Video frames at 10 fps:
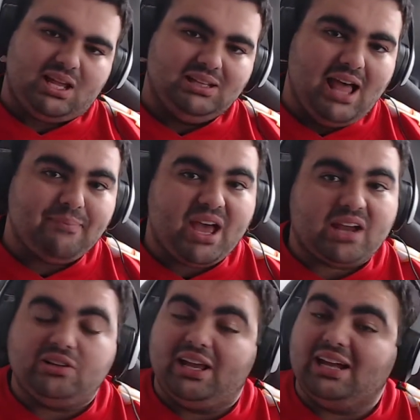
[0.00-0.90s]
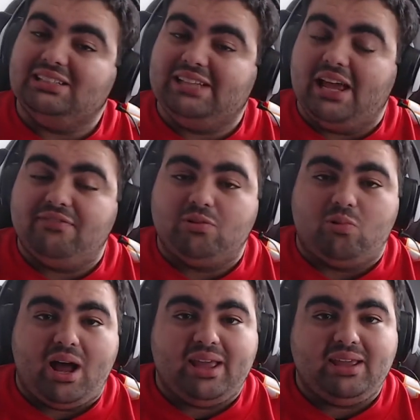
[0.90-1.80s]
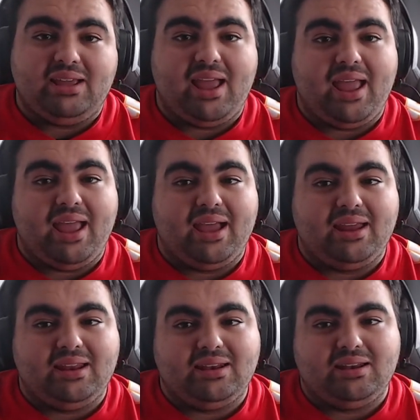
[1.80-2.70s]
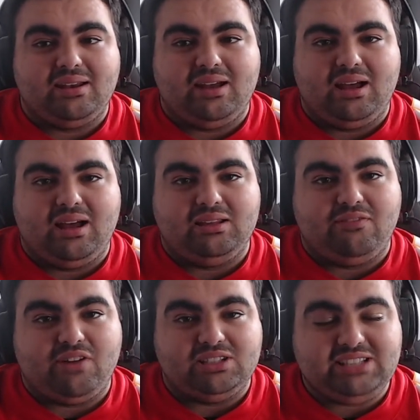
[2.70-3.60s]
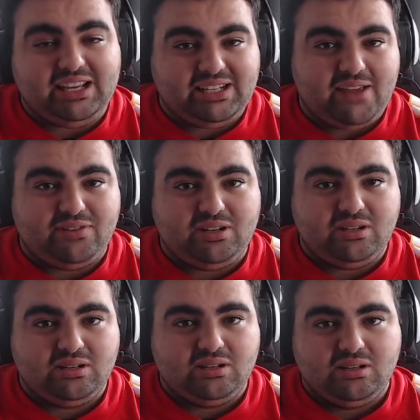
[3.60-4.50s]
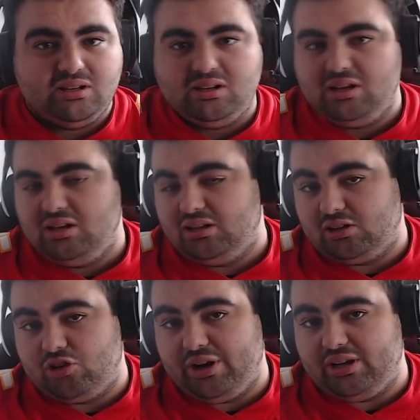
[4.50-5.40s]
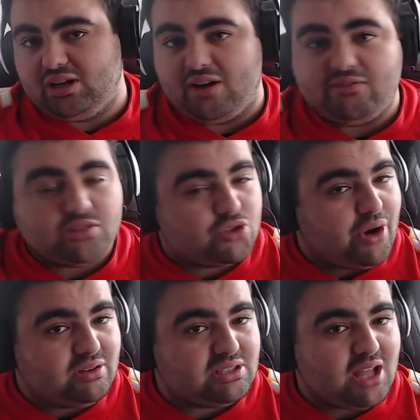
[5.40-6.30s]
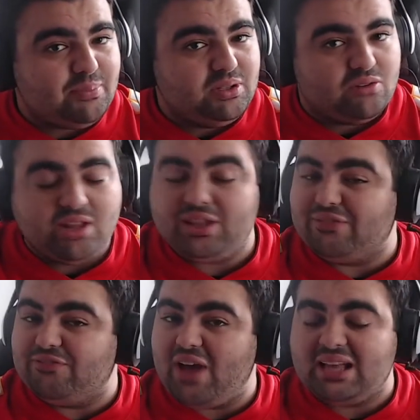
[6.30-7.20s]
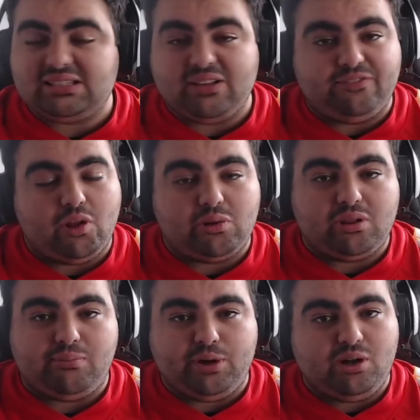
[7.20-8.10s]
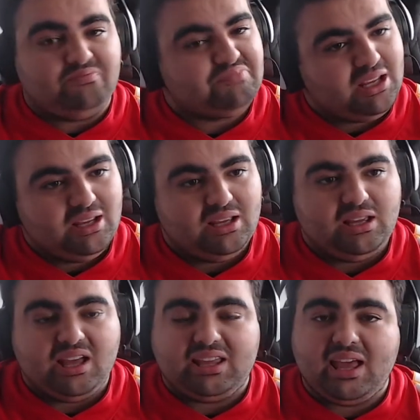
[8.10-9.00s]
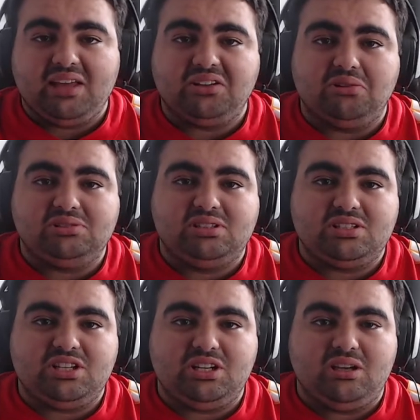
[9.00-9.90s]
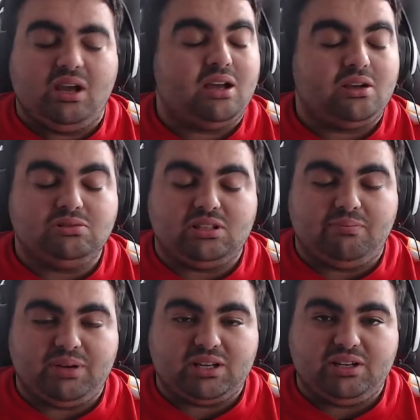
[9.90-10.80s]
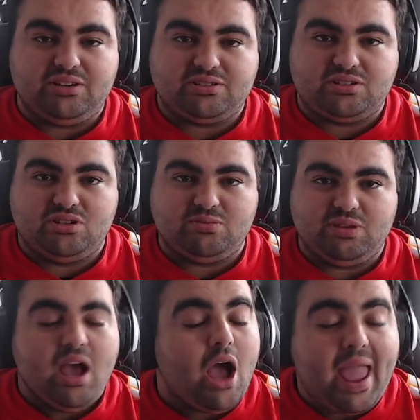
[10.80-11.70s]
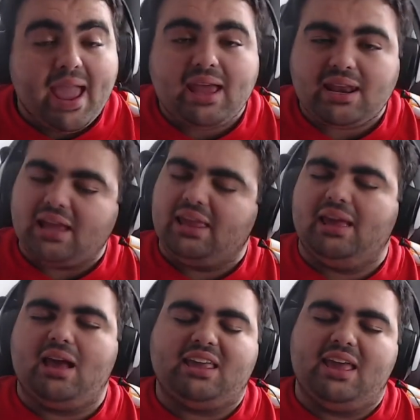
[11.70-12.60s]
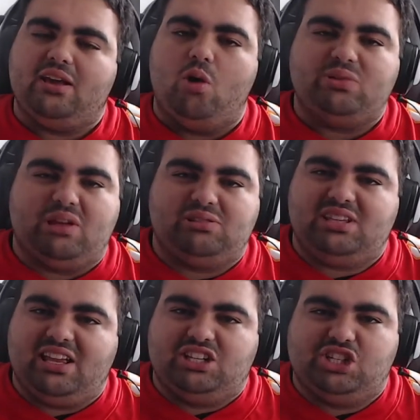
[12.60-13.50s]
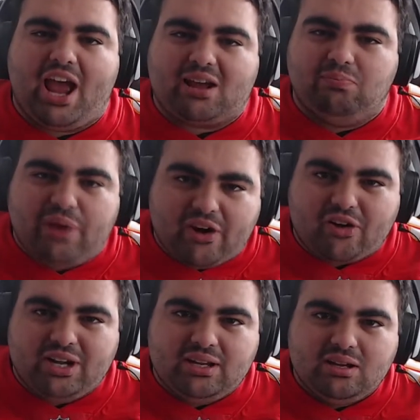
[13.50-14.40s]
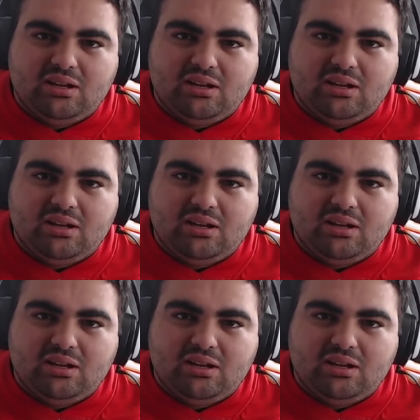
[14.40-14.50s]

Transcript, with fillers: Linebacker, they got Devin White and uh, Lavonte David. Great in coverage, great stopping the run. They're fast, they flow to the ball. Again, goes to the cheat, uh, goes to the Buccaneers. Excuse me. And I can't, I can't go without saying Shaq Barrett.